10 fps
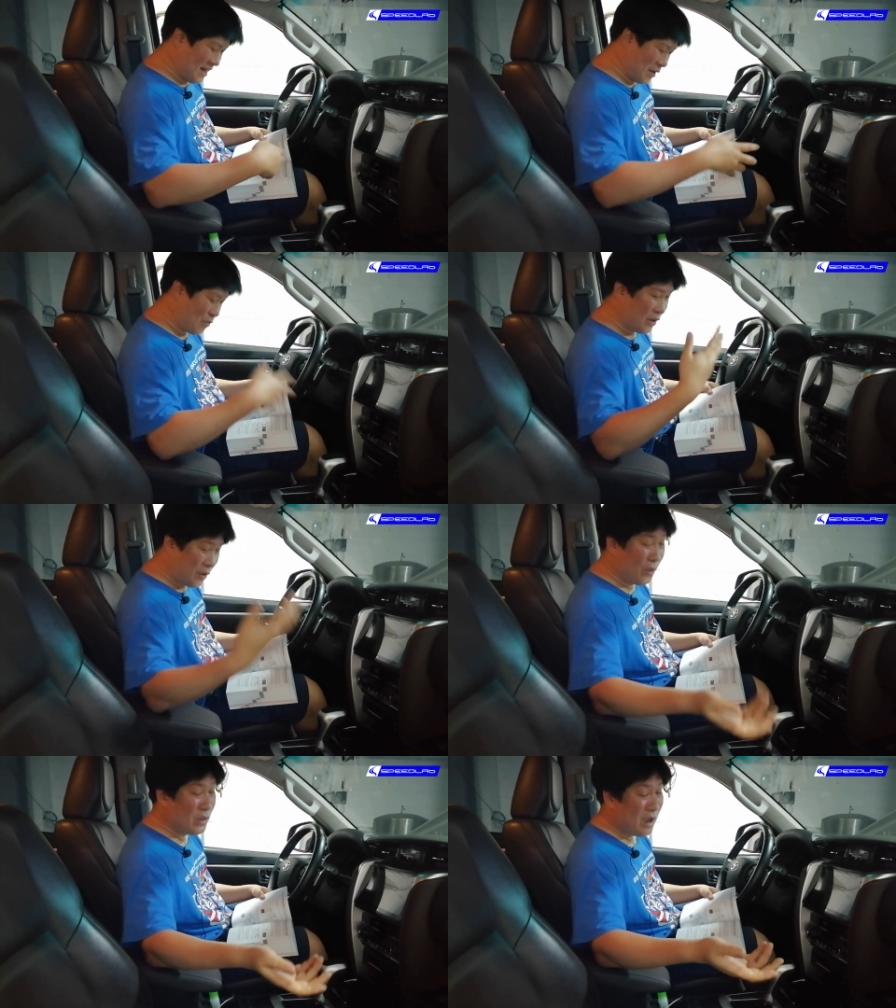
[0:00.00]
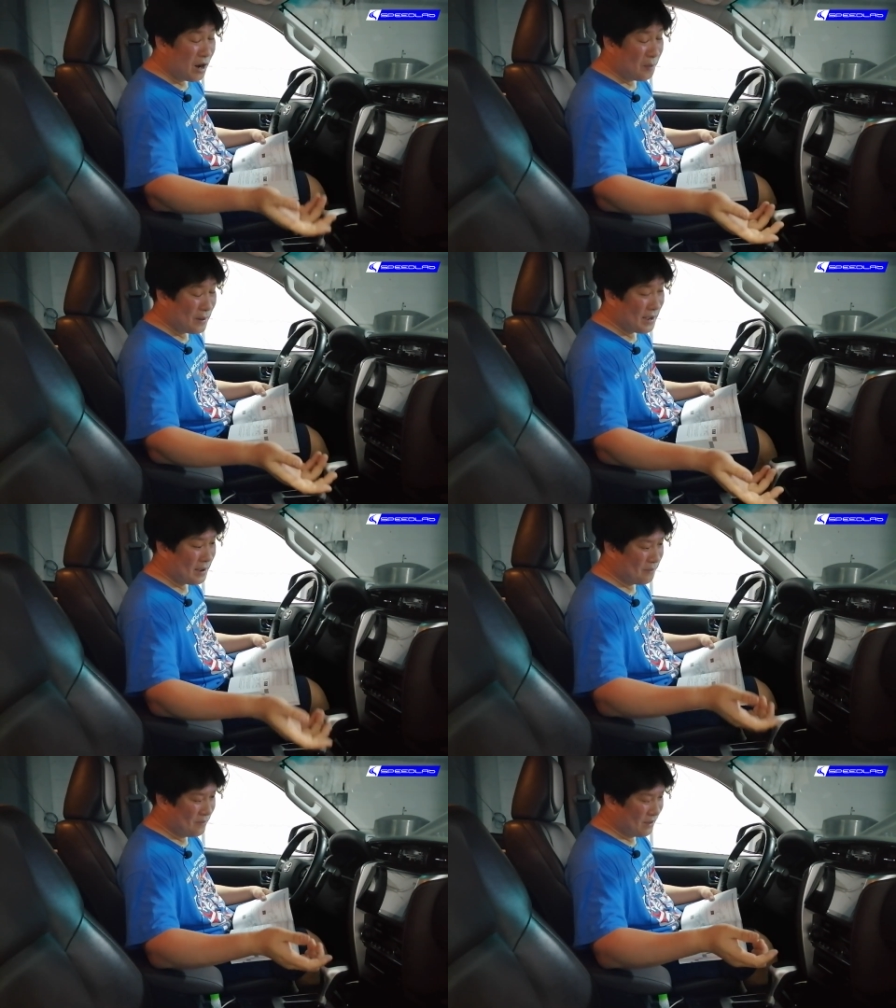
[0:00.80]
it will hold the
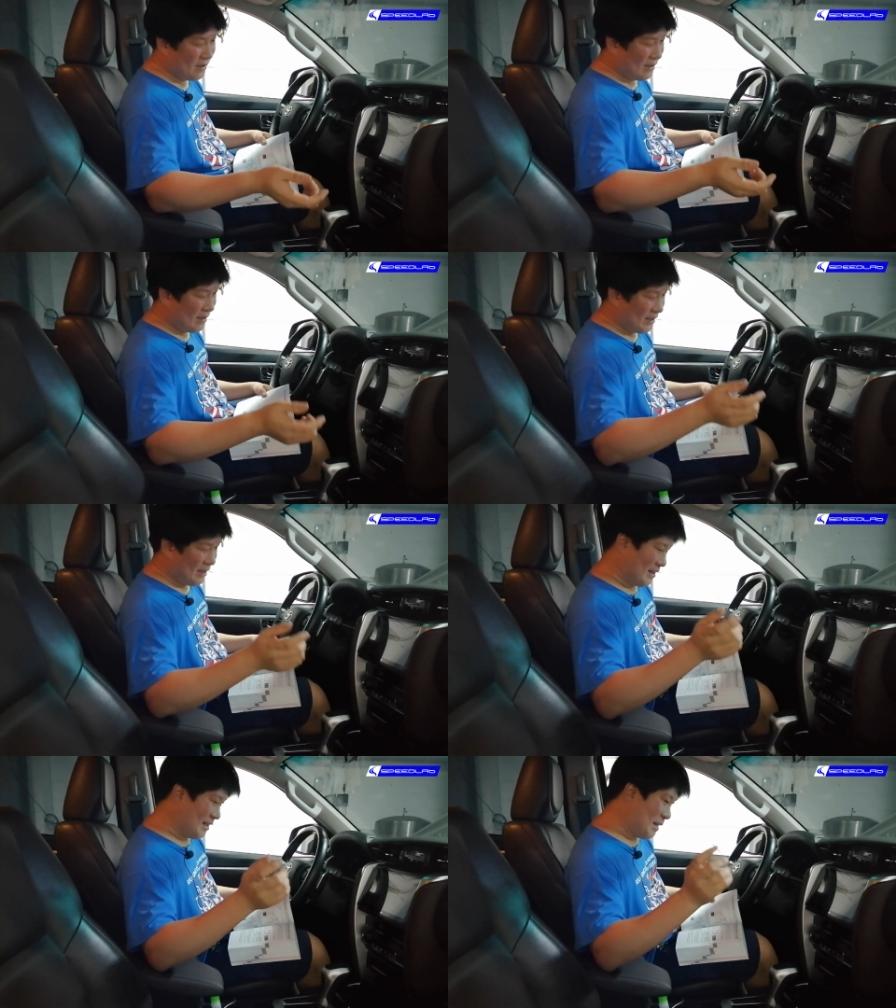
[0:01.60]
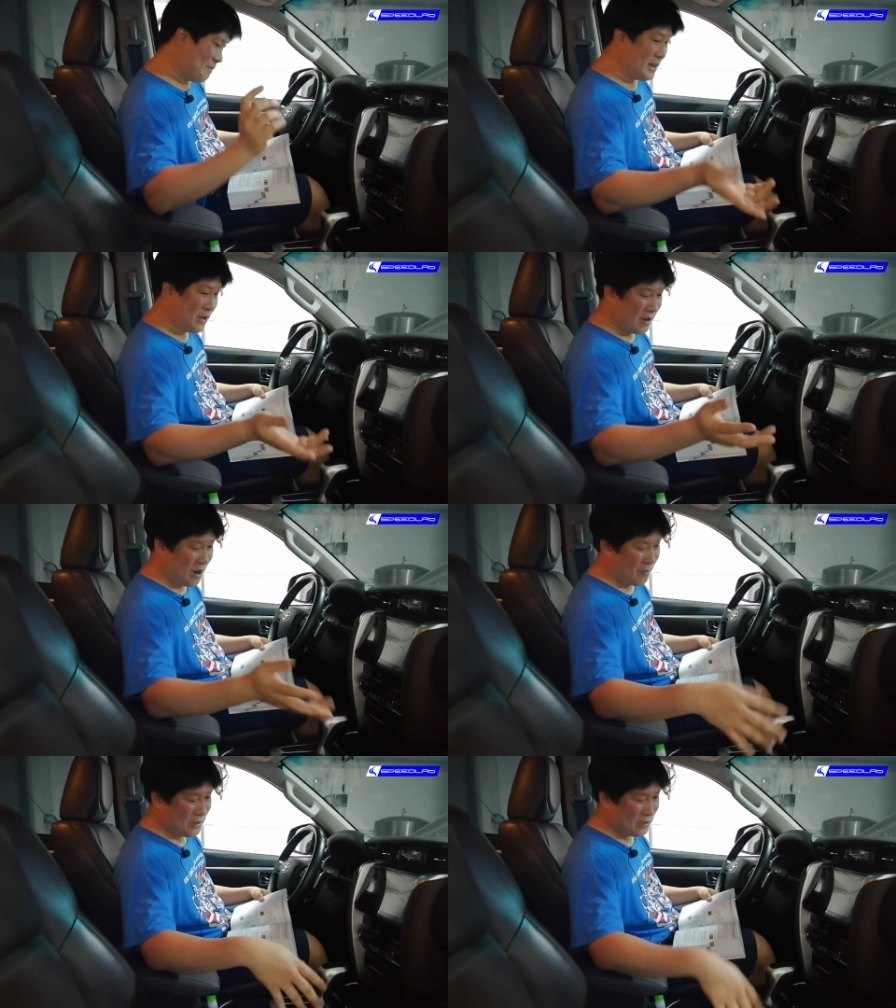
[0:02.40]
RPM depending on
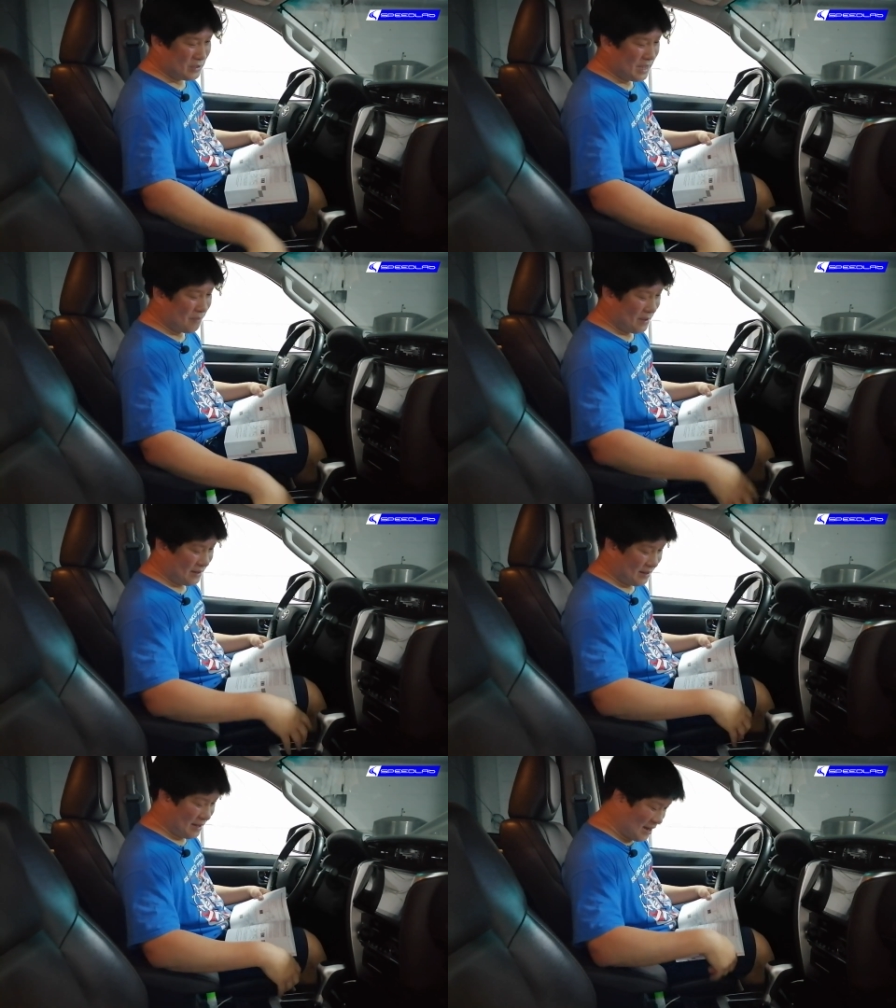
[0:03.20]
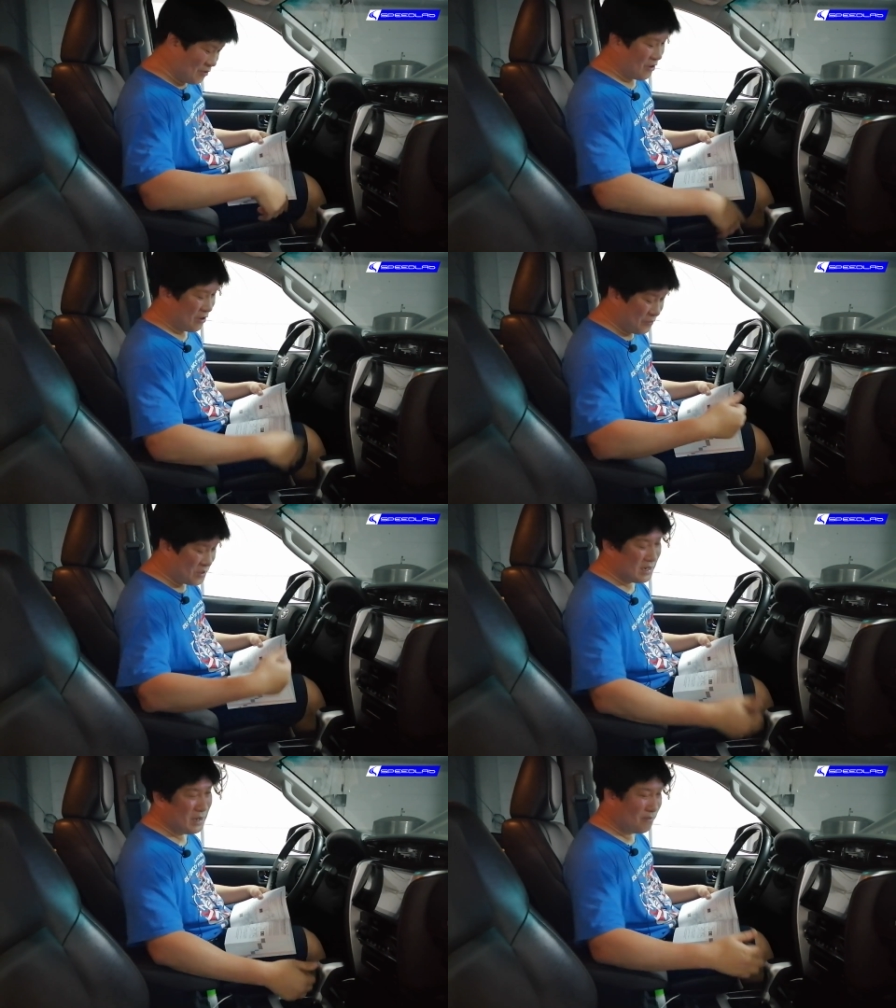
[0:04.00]
how much you step it, and you can
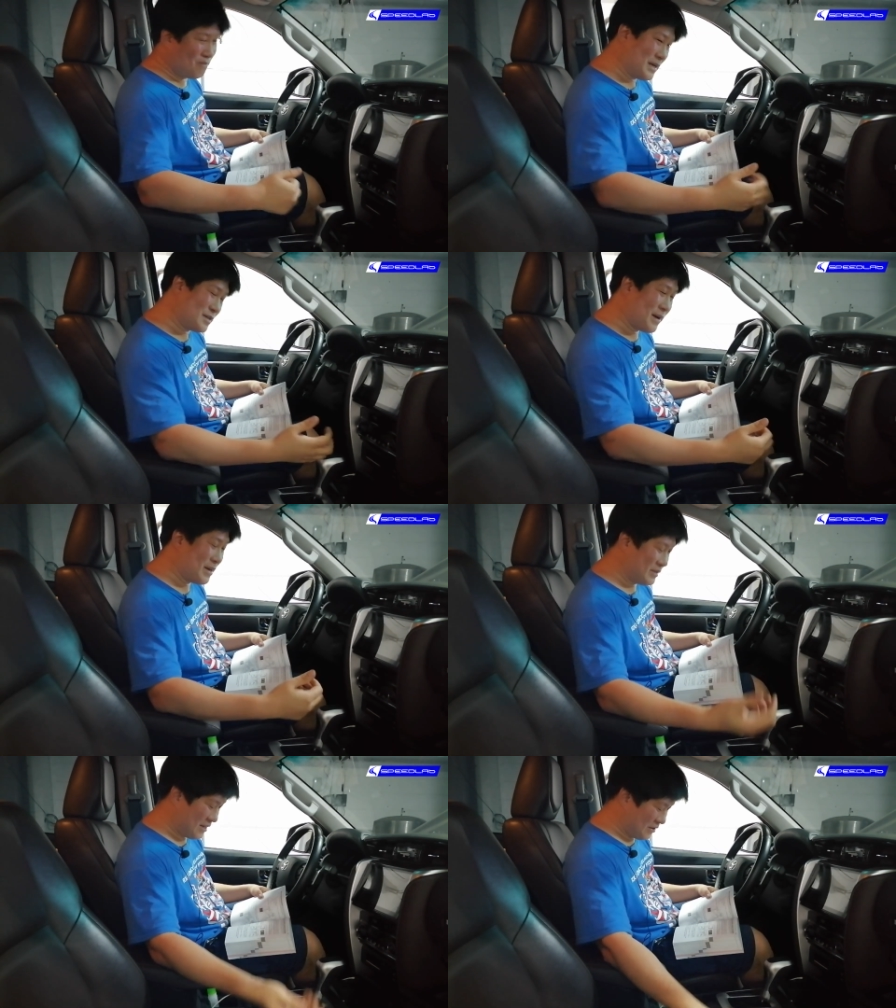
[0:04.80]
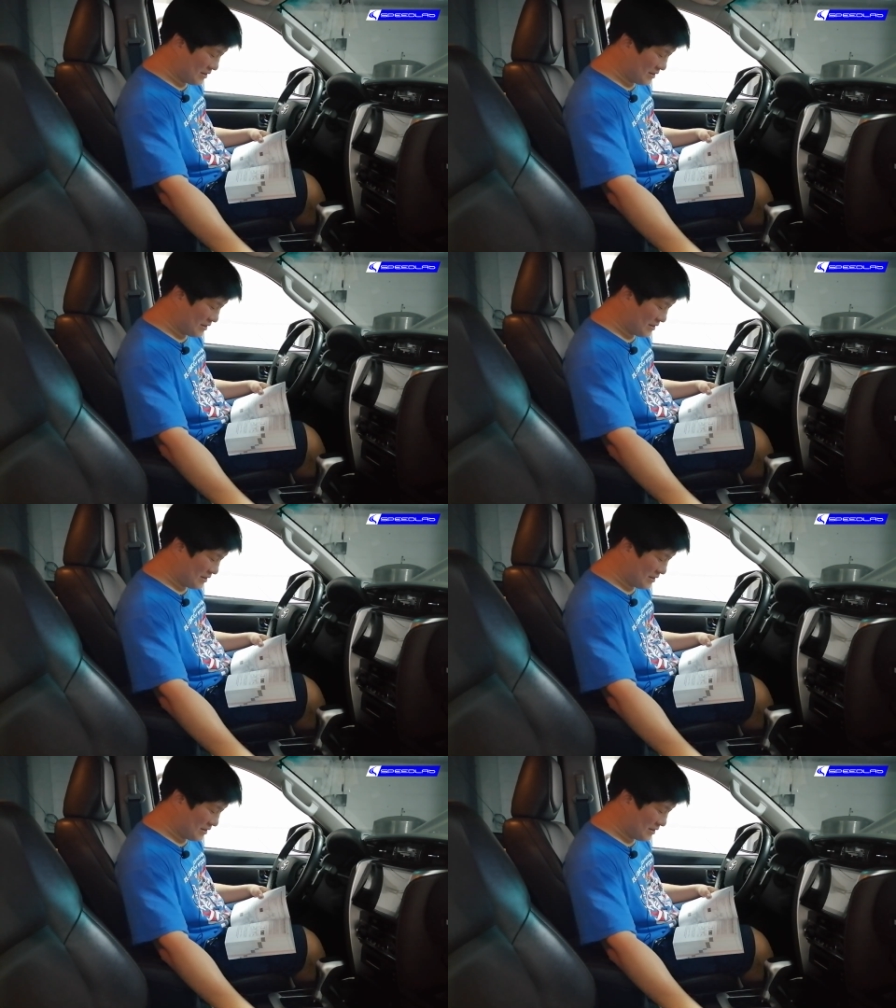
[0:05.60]
obviously plus minus it